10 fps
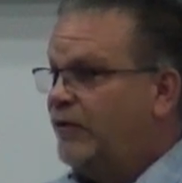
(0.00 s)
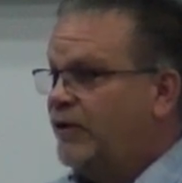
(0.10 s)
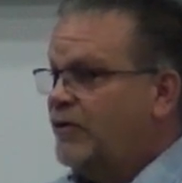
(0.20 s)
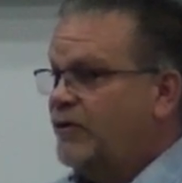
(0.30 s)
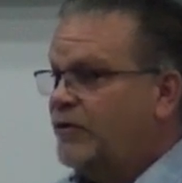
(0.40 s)

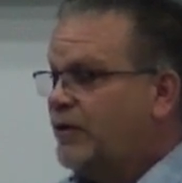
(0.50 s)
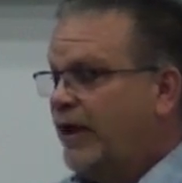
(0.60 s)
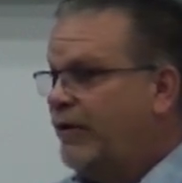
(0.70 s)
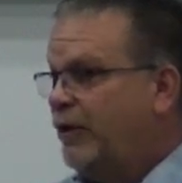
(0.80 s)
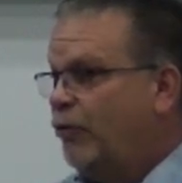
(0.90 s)
this is,
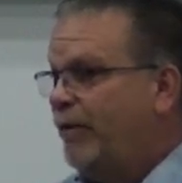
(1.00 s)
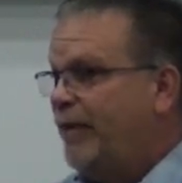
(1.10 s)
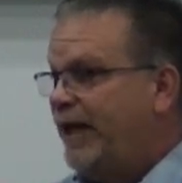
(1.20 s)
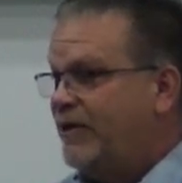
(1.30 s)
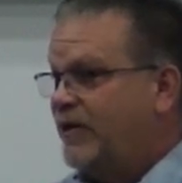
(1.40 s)
I think, what
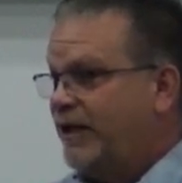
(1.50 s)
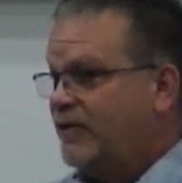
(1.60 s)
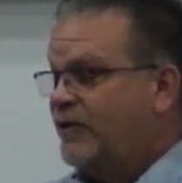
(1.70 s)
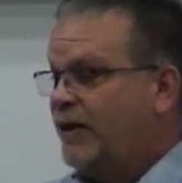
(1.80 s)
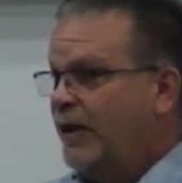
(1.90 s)
makes
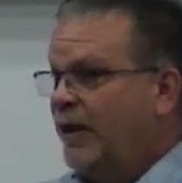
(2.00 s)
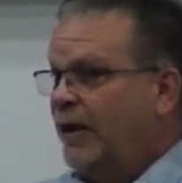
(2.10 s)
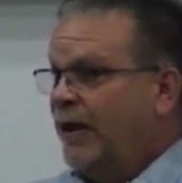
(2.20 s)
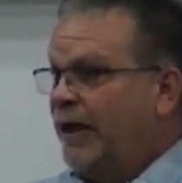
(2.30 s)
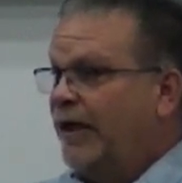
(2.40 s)
us,
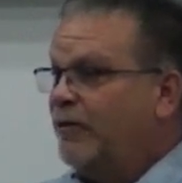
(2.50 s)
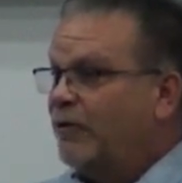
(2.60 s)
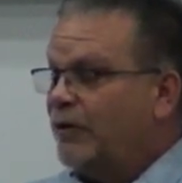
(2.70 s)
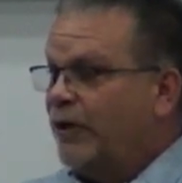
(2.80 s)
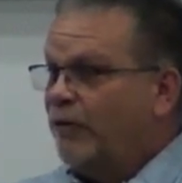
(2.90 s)
and,
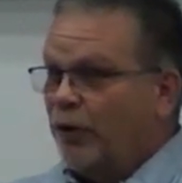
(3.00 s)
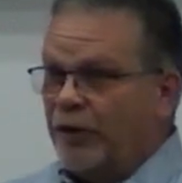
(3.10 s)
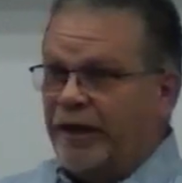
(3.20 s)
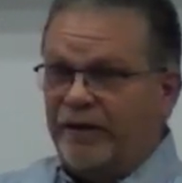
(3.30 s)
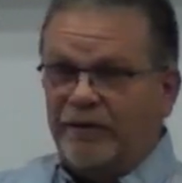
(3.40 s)
you know,
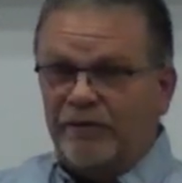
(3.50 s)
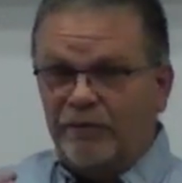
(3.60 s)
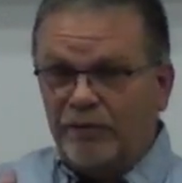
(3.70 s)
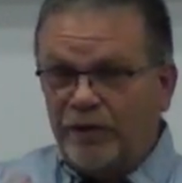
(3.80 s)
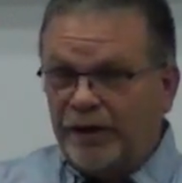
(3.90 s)
looking at
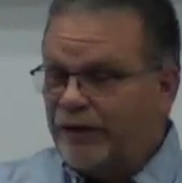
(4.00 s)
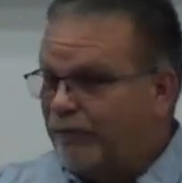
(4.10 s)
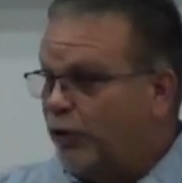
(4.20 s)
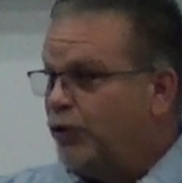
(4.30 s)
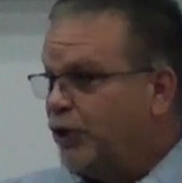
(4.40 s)
in the
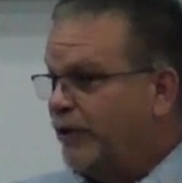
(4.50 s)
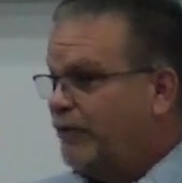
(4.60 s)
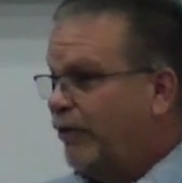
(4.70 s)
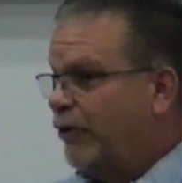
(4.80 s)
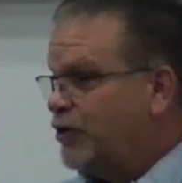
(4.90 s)
future as
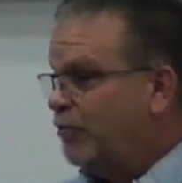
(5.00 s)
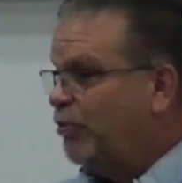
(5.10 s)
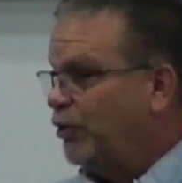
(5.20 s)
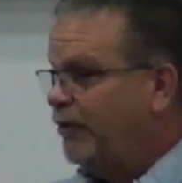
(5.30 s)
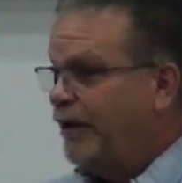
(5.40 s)
far as
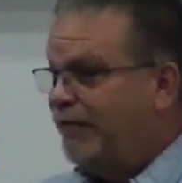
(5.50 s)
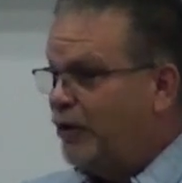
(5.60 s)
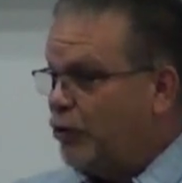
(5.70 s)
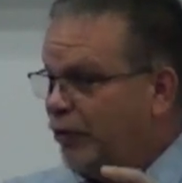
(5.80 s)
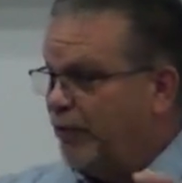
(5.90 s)

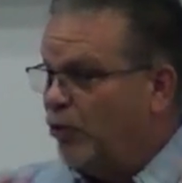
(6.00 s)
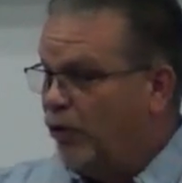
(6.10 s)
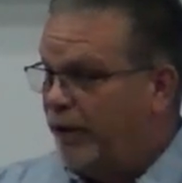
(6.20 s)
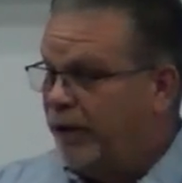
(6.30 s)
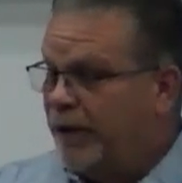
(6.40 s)
even doing
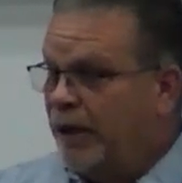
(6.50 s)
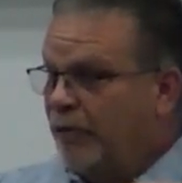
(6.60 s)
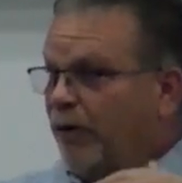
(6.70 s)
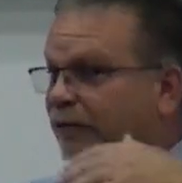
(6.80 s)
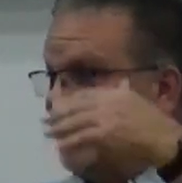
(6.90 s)
more.
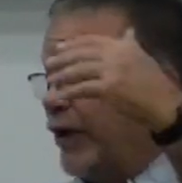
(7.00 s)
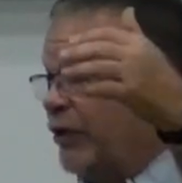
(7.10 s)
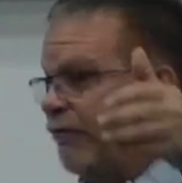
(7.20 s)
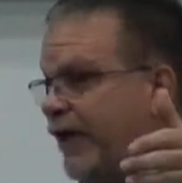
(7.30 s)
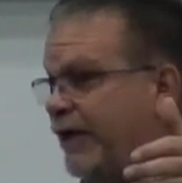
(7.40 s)
We have
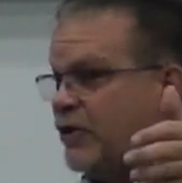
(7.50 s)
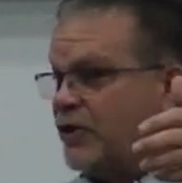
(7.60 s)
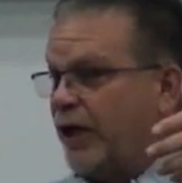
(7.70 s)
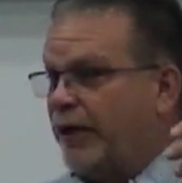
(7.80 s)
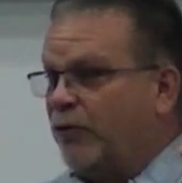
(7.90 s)
another phase of
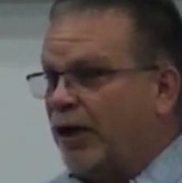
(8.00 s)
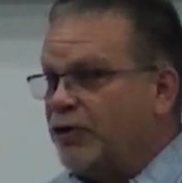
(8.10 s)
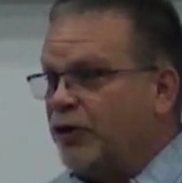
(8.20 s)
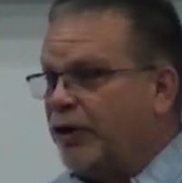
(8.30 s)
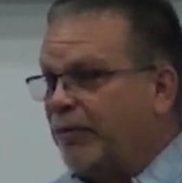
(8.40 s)

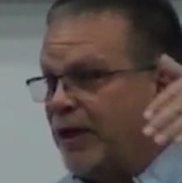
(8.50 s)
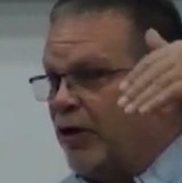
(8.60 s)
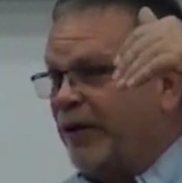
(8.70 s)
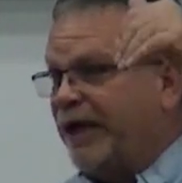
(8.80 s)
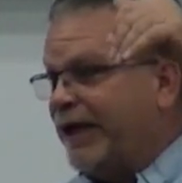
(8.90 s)
sidewalks that are going to be
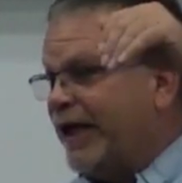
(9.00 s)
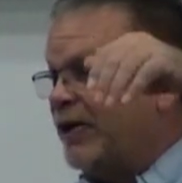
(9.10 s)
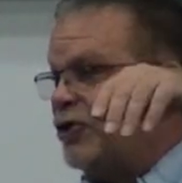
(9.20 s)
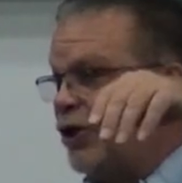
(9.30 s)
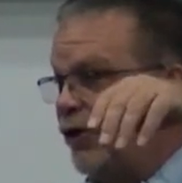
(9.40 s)
going in
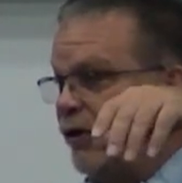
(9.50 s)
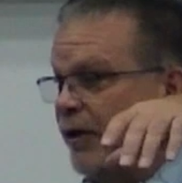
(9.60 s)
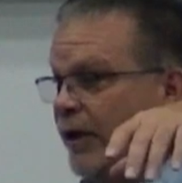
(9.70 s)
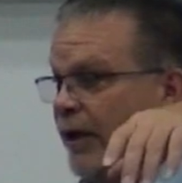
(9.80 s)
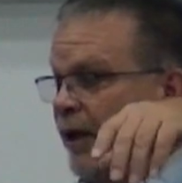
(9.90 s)
next year.